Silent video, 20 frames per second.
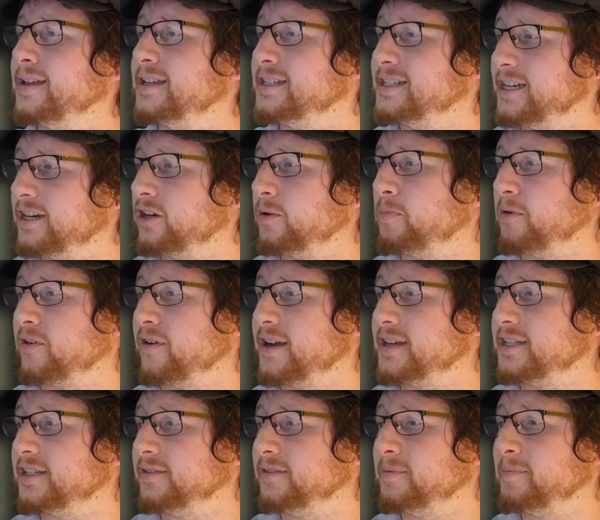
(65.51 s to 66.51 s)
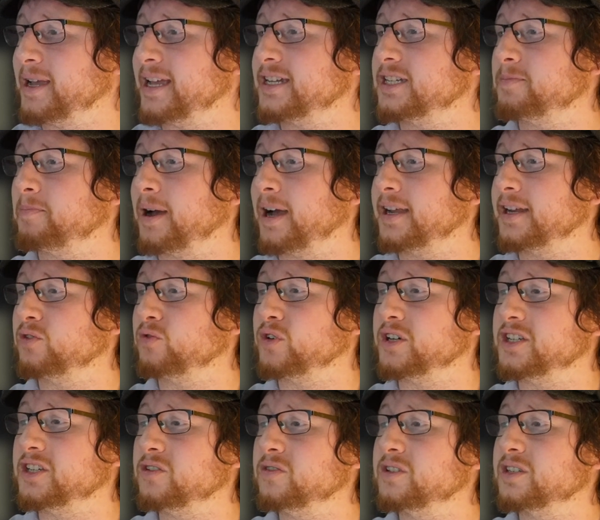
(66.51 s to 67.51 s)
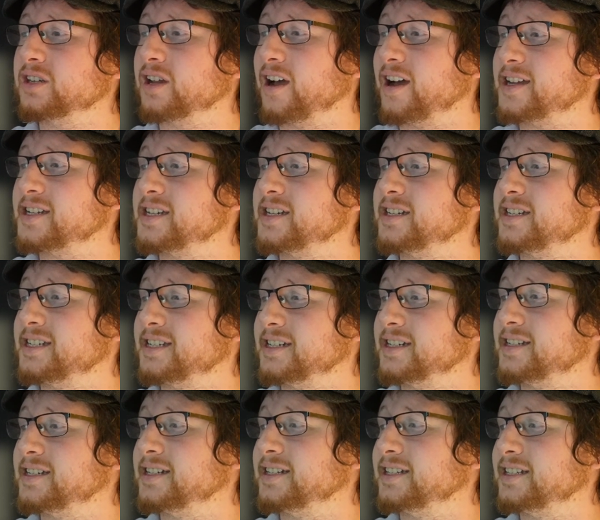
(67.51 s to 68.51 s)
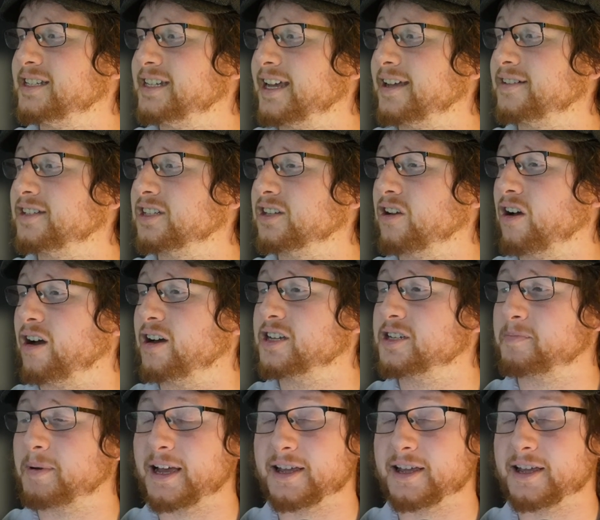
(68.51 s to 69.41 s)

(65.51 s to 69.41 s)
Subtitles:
Senator Progressive demands Biden reduce Gaza citizen deaths caused by